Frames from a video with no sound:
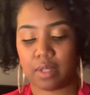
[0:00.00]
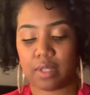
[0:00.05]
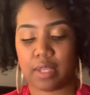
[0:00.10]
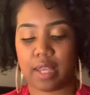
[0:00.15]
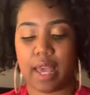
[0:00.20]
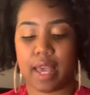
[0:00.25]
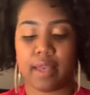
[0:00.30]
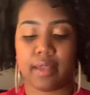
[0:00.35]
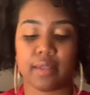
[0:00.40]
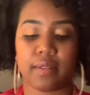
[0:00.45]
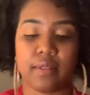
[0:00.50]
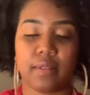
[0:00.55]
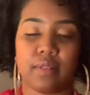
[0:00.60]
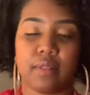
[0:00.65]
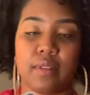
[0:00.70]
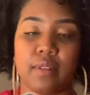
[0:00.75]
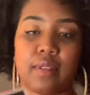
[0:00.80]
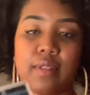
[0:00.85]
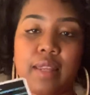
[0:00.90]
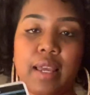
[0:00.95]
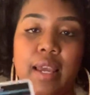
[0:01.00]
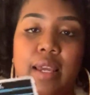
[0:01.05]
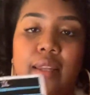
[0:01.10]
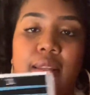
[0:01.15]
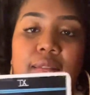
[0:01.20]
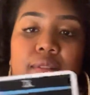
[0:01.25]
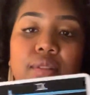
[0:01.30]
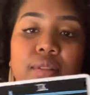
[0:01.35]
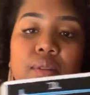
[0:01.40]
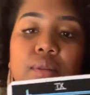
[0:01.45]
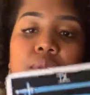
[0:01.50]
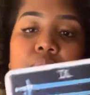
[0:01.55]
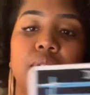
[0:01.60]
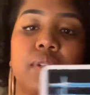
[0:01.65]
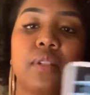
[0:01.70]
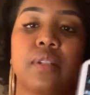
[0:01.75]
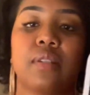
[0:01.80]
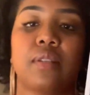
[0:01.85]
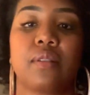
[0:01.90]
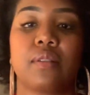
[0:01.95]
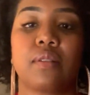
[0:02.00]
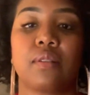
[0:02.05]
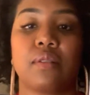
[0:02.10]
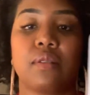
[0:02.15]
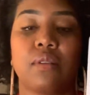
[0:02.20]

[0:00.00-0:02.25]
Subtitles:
Yes, the Nine of Swords.